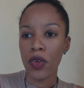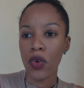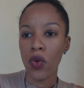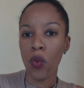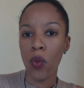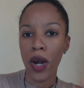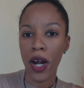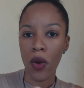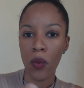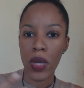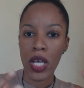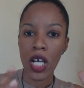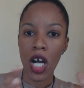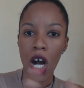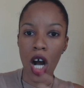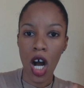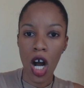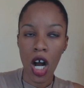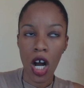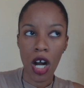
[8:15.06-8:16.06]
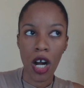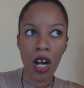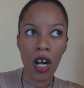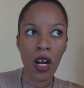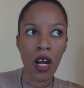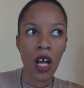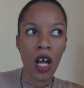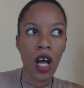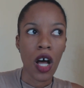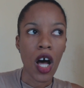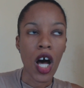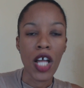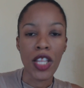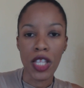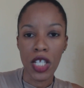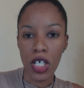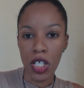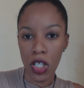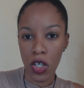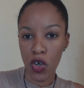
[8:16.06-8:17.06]
where we are
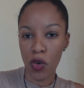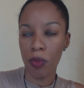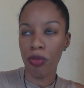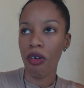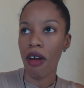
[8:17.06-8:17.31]
on the globe